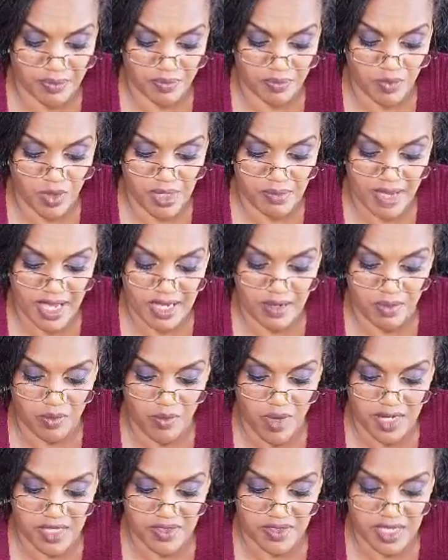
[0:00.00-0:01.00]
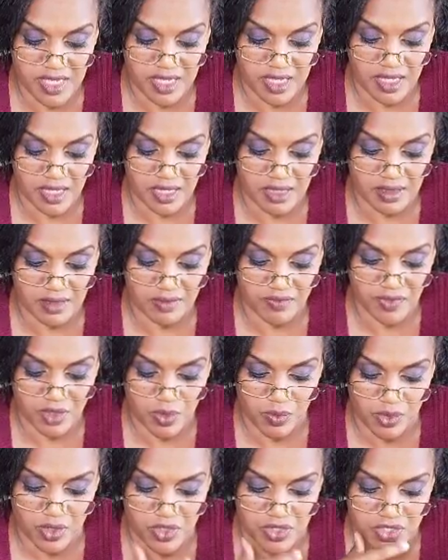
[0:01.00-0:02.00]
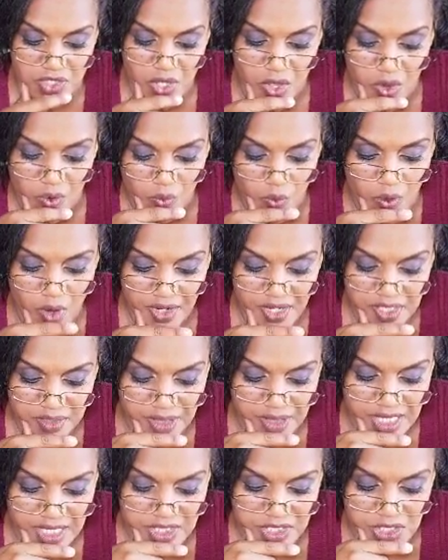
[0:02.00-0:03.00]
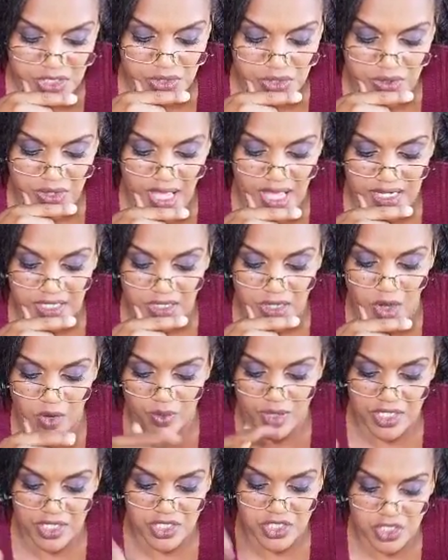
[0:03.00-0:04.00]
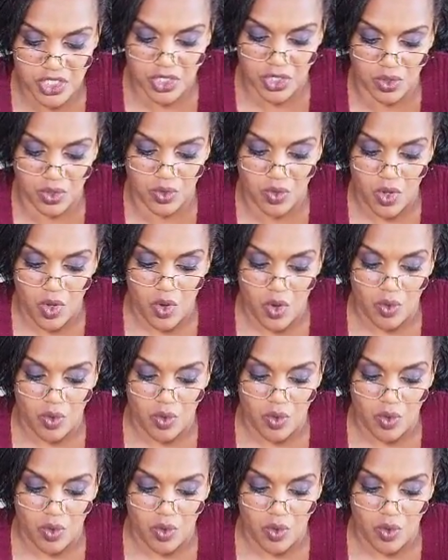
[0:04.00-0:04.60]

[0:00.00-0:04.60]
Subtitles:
one of the viewers wanted me to kind of go into